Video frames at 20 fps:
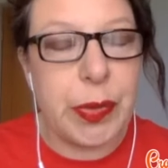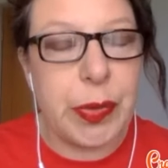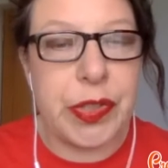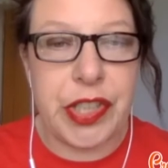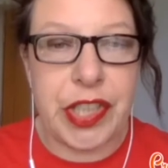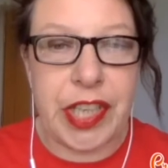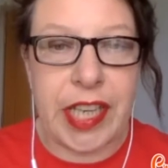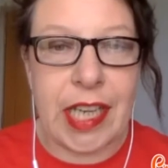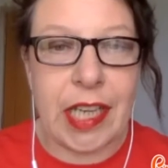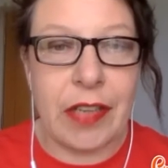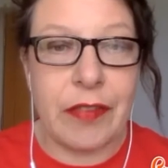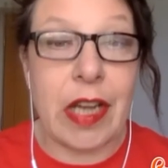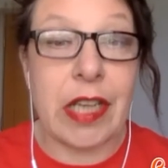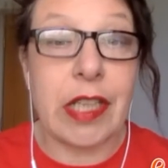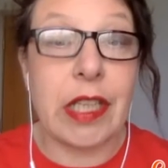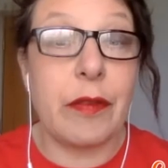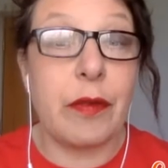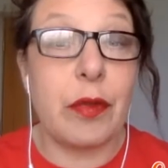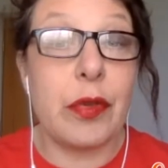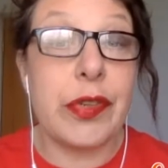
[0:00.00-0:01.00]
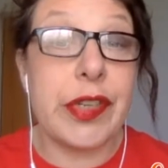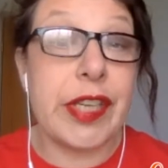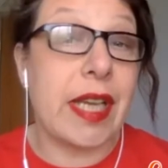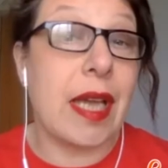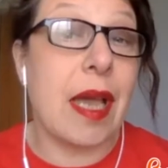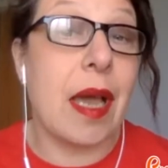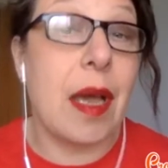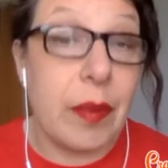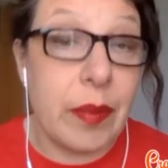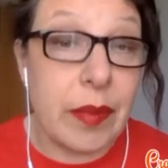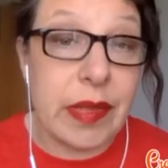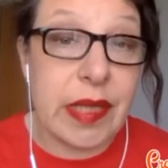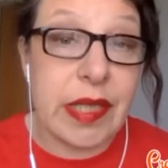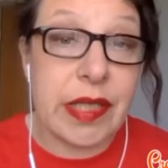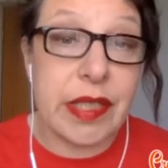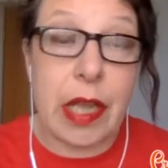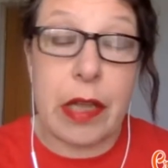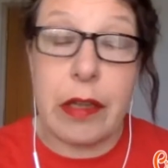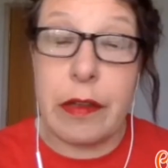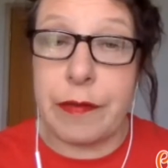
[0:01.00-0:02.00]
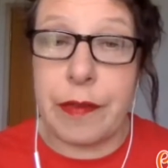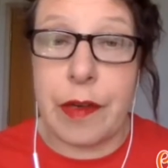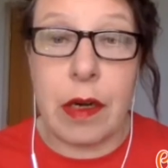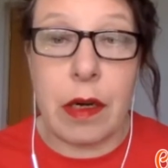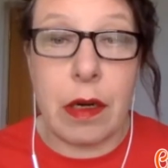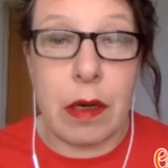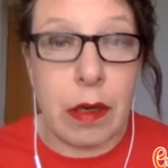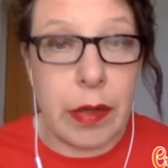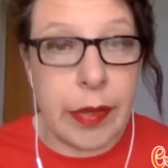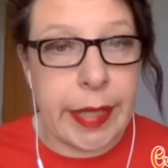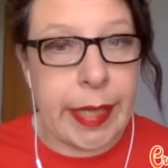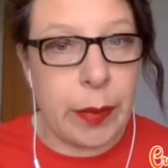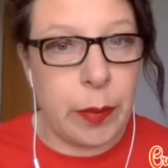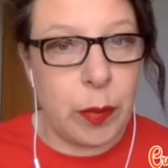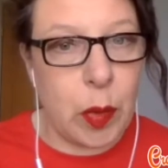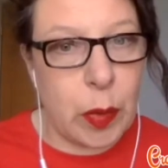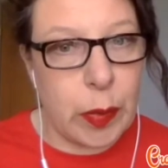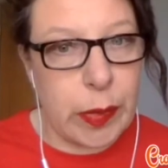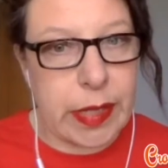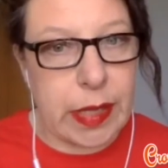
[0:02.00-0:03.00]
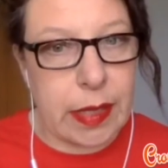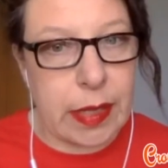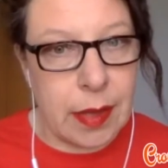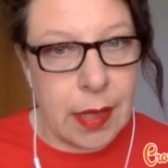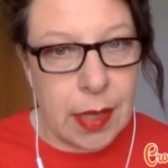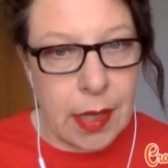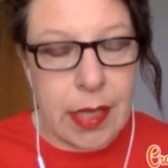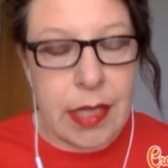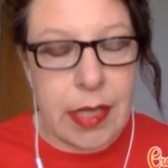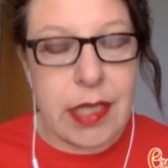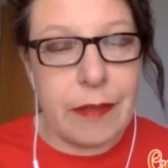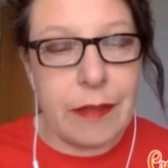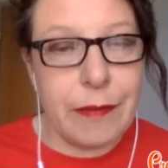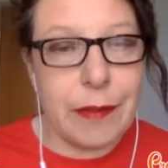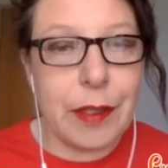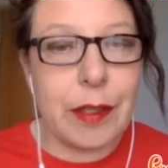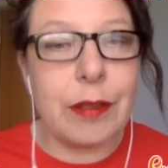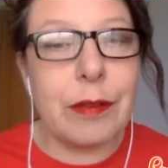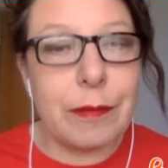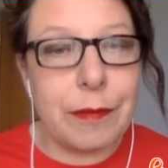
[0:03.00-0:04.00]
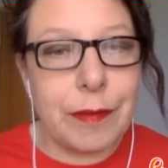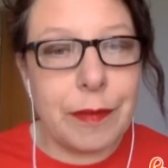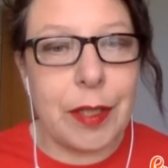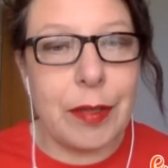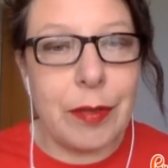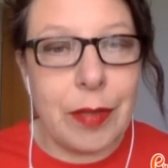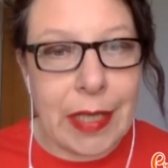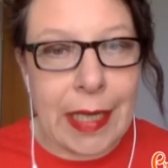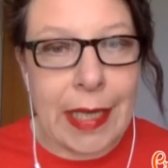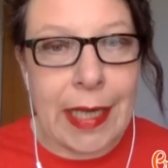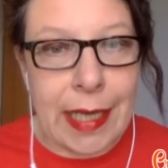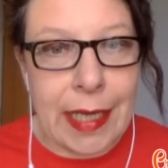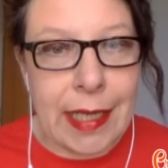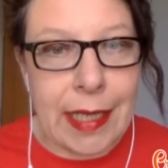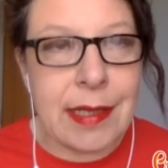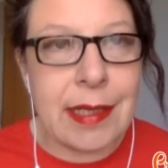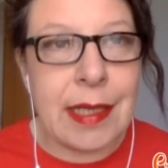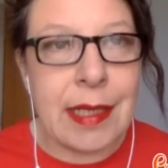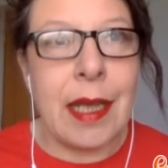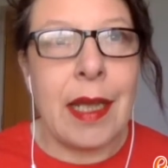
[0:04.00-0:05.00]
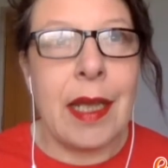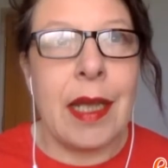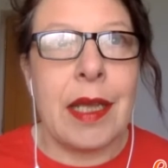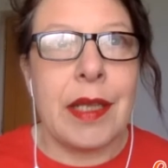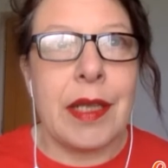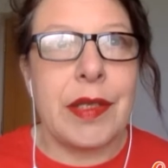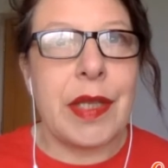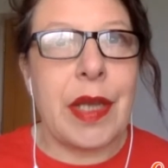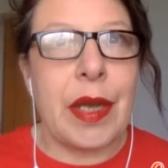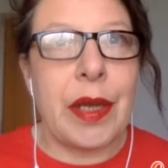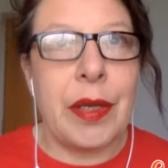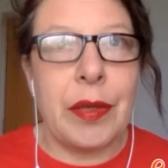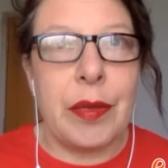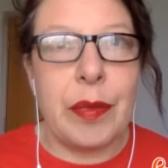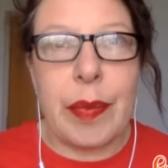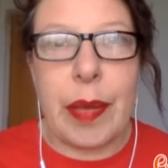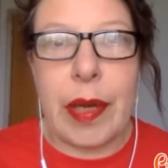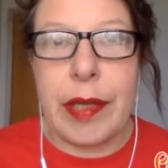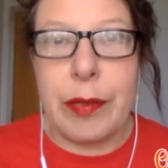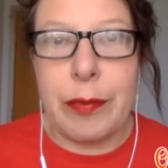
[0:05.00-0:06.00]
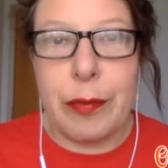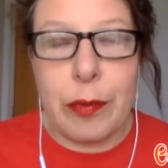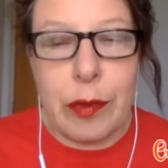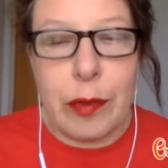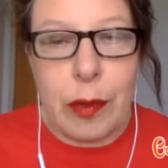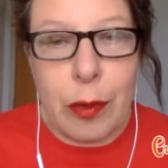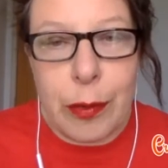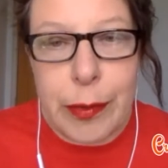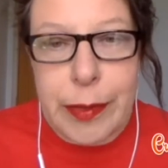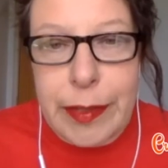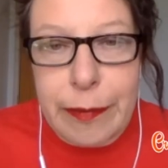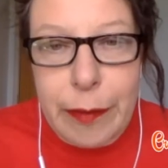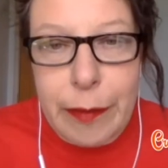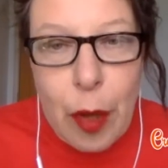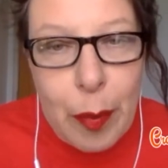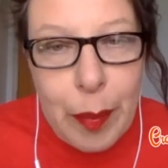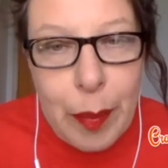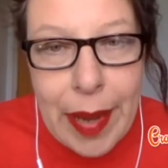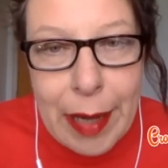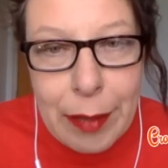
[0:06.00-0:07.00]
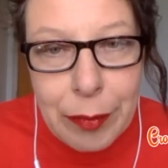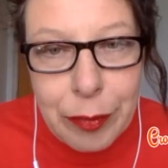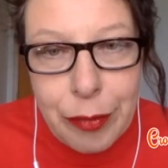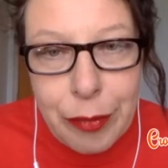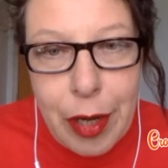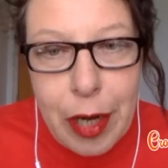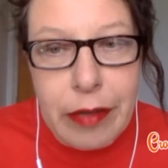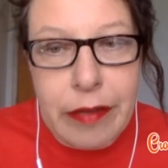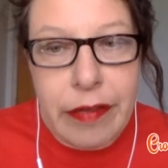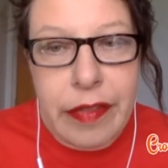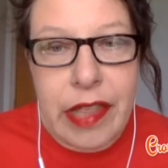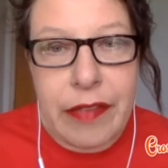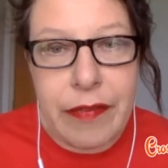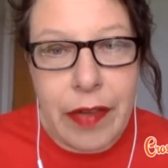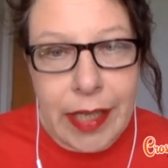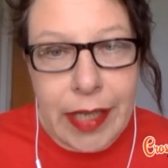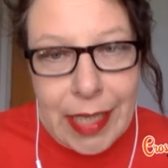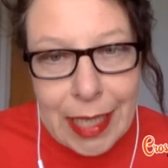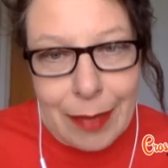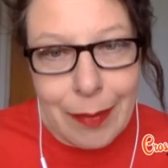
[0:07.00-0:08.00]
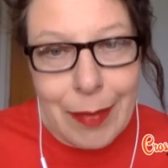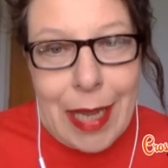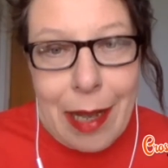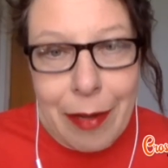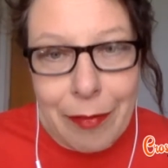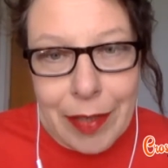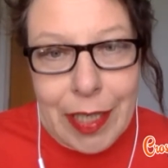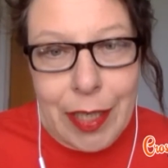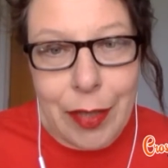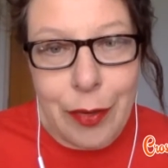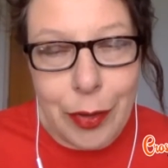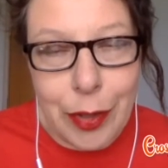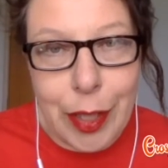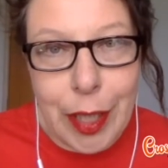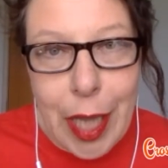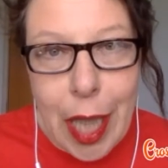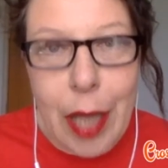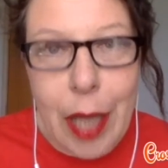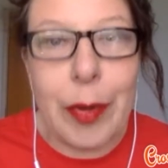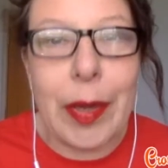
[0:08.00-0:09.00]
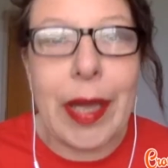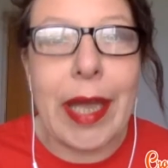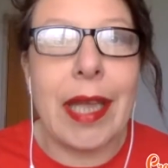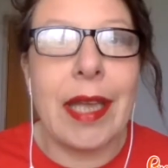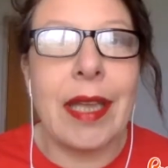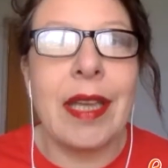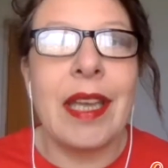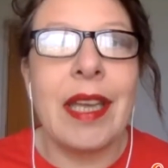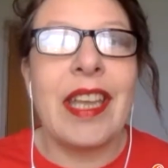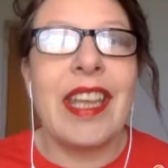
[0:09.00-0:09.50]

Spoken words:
achieve. And I've already come so far in what was a difficult few years. So by the laws of compound growth, if I keep carrying on and going,